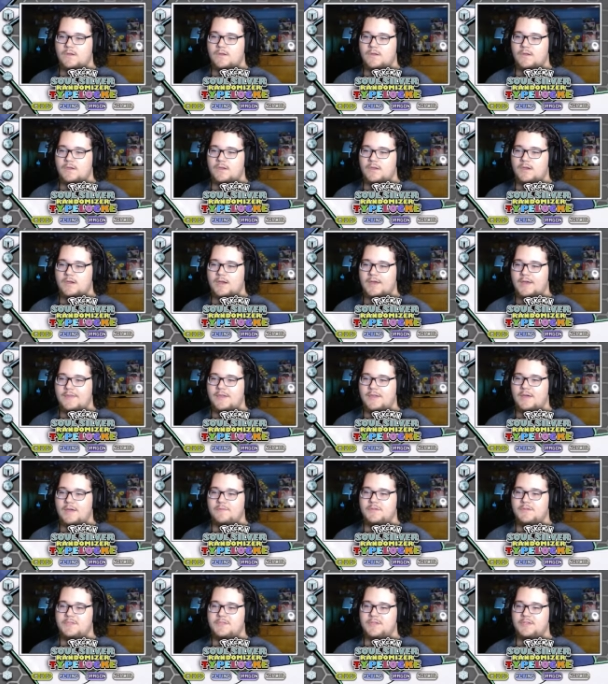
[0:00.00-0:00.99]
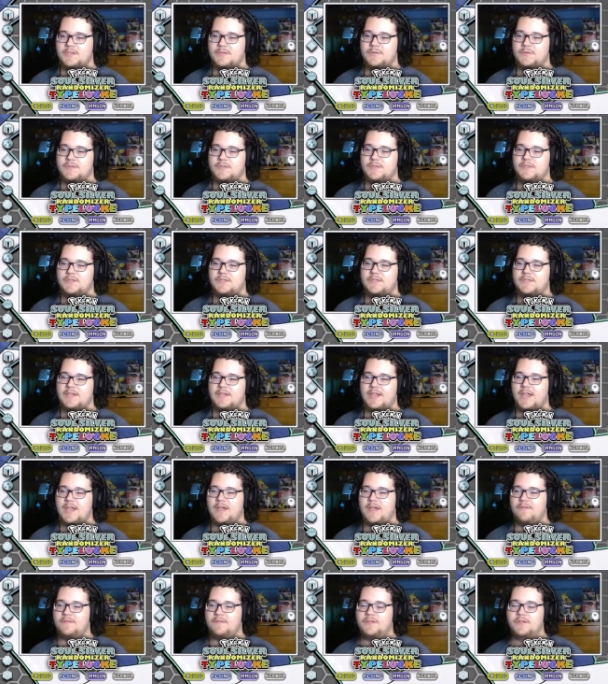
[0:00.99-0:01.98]
I think I'm just going to switch out to
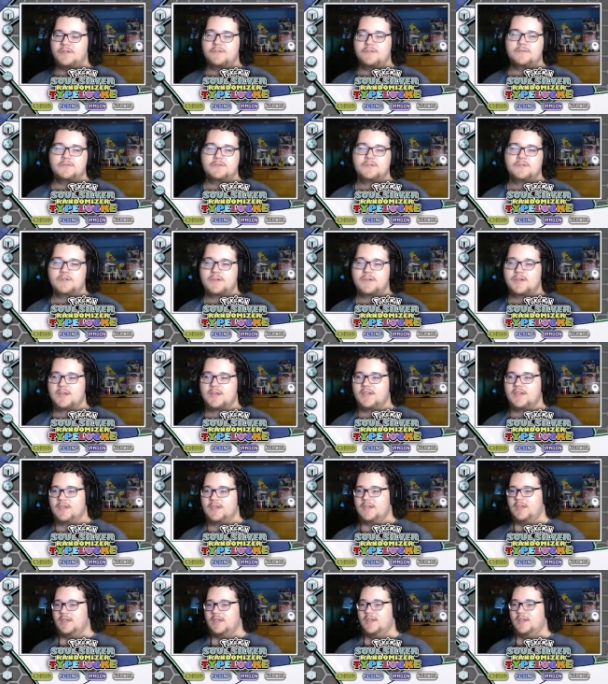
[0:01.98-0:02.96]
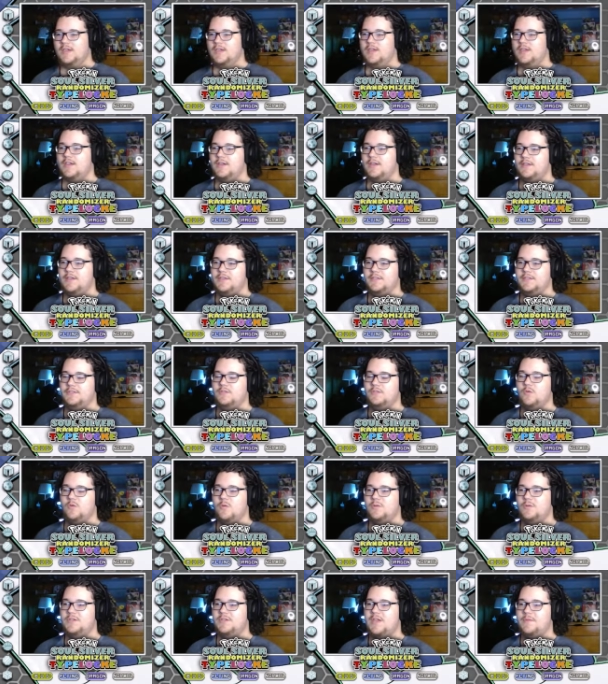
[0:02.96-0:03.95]
Diavolo, because normal
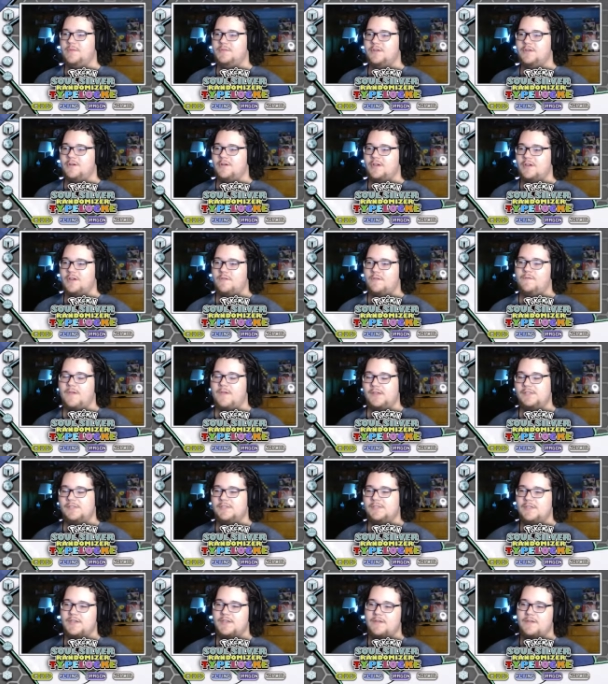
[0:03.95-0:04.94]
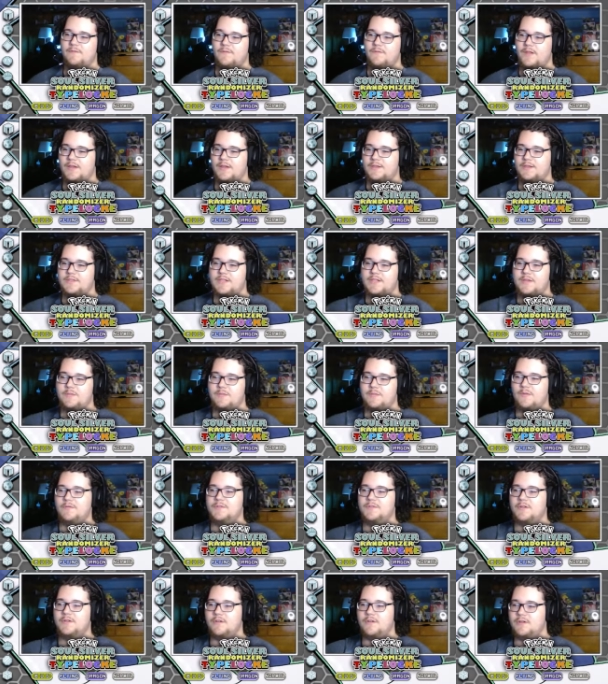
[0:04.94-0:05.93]
types aren't going to affect it, and flying type moves
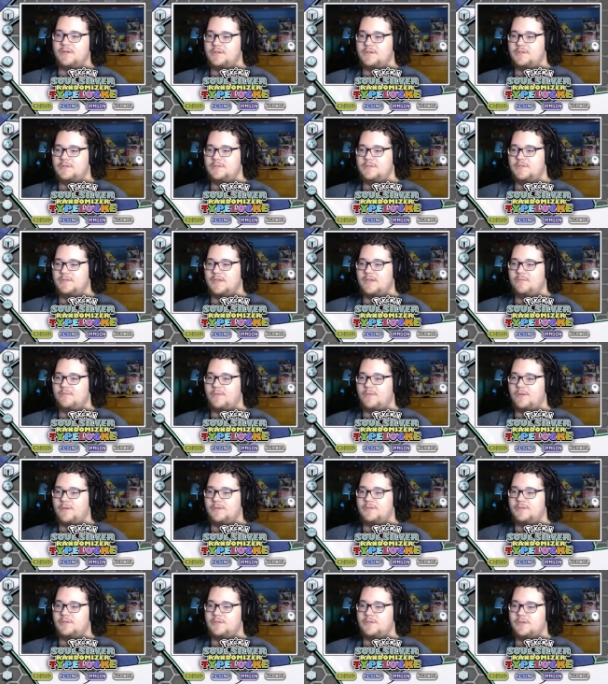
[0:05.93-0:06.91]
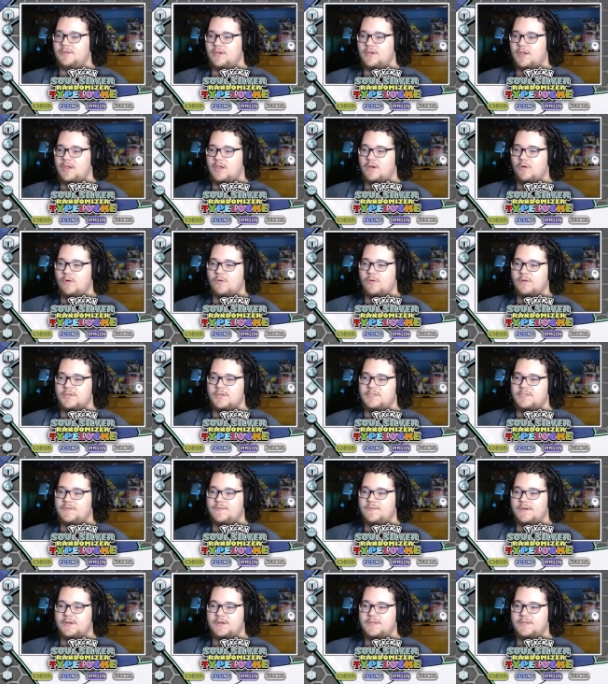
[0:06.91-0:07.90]
aren't going to do that much. Aura
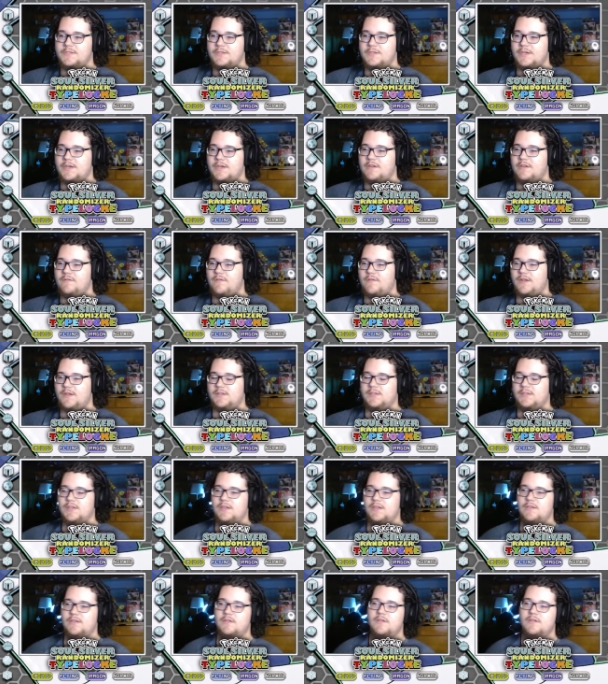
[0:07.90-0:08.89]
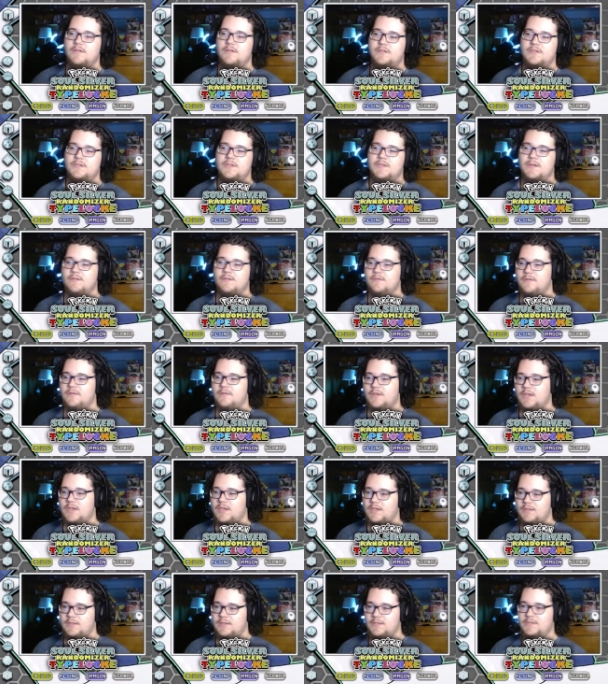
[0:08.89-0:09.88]
Sphere isn't going to affect it either, so
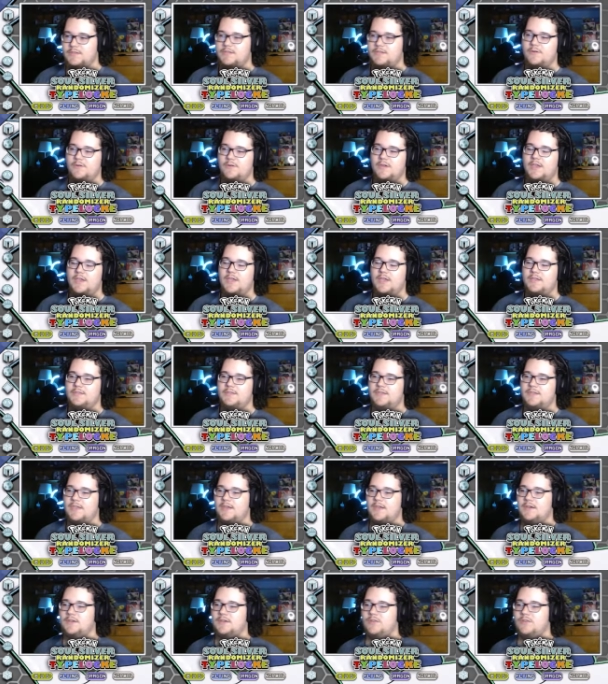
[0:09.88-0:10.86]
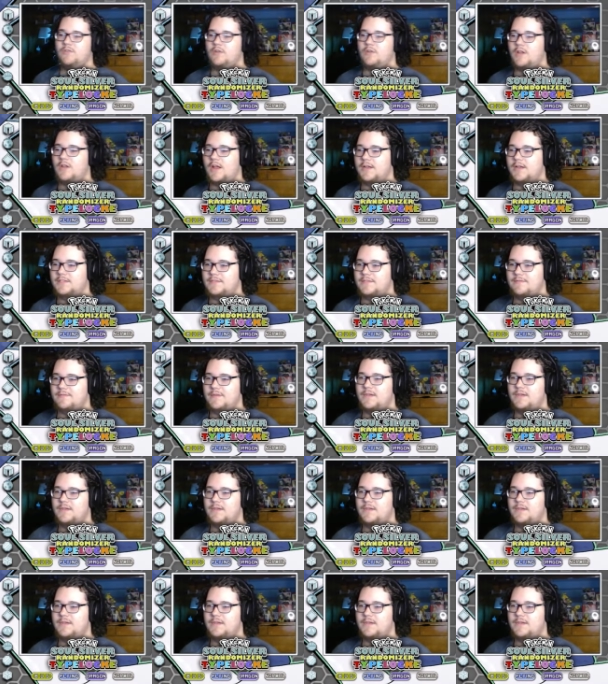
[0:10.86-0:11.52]
this Togekiss can't do a lot to me.